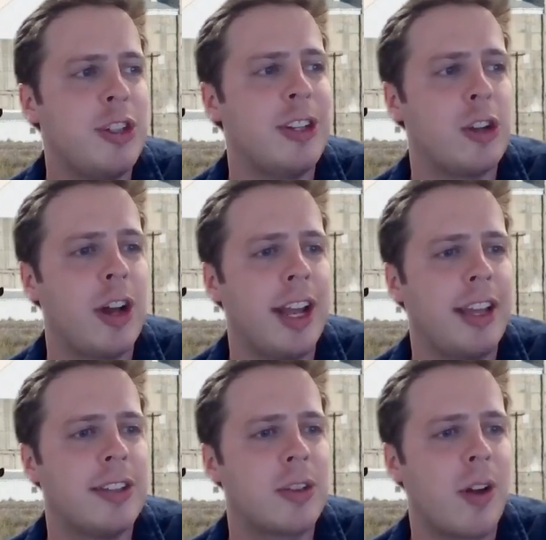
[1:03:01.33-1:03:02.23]
I'm sure Ginger and I
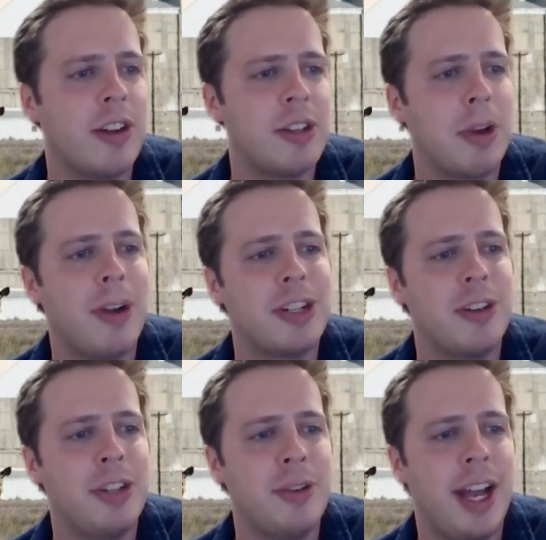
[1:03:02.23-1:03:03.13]
could scrounge up a
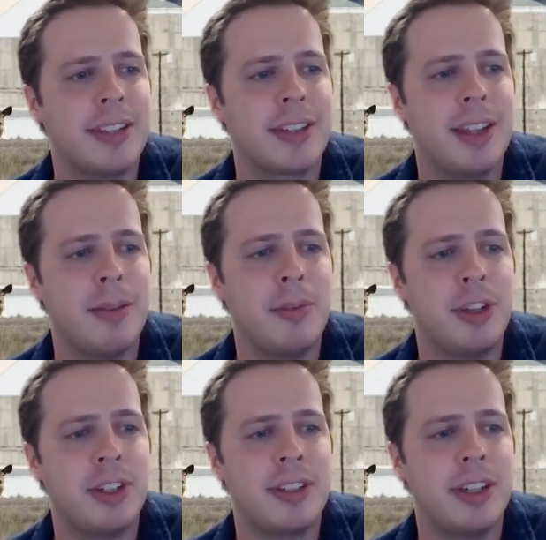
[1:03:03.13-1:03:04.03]
question or two to ask them
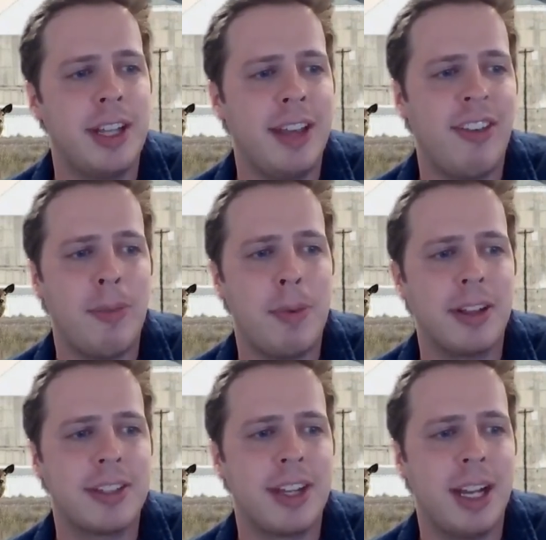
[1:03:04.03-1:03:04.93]
just to give everybody
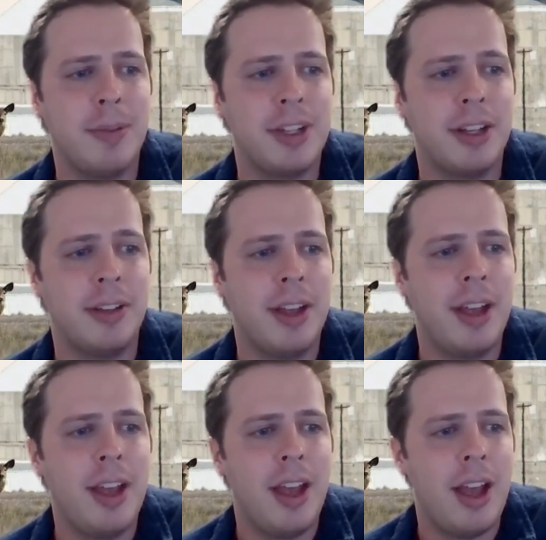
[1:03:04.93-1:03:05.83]
else time to.
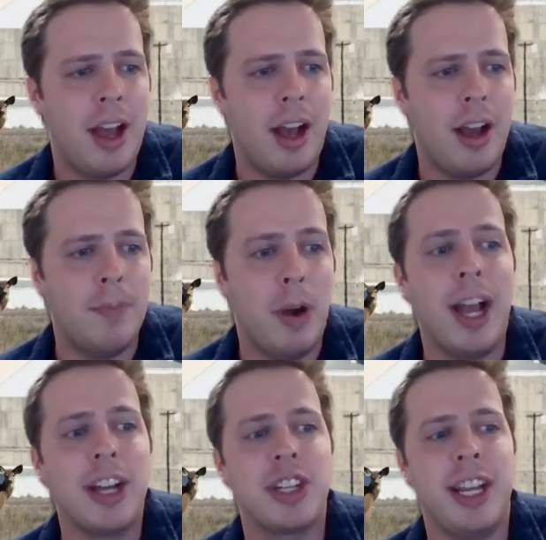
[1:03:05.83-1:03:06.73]

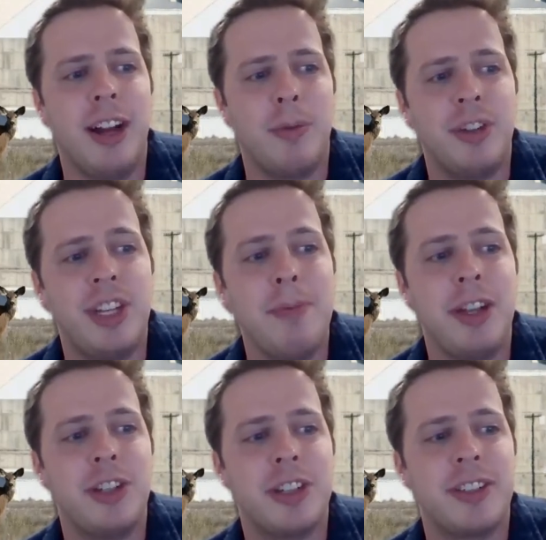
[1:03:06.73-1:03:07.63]
Oh, actually here,
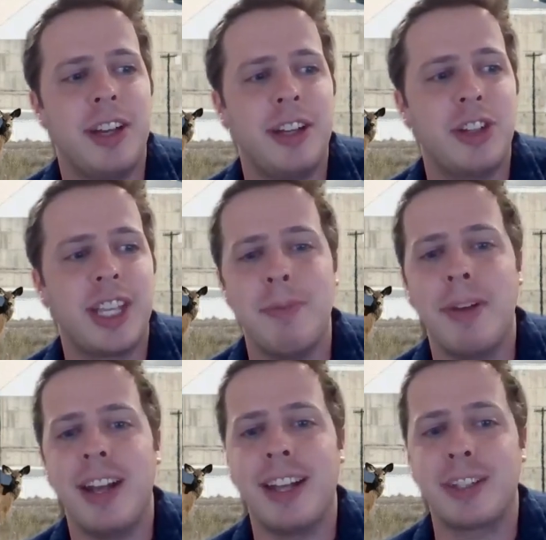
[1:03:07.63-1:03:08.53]
Debbie just
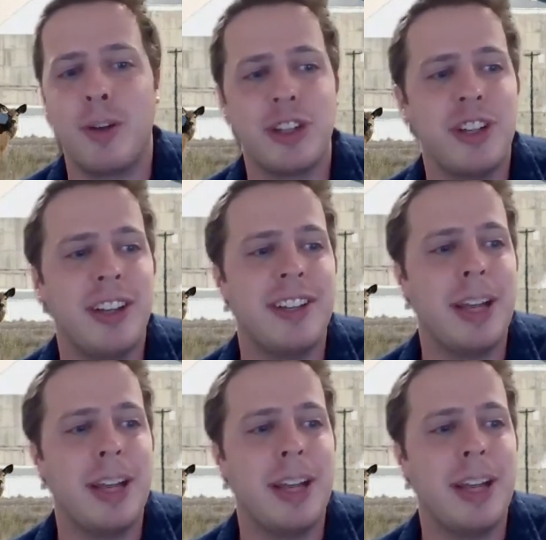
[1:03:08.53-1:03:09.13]
came in and asked a question.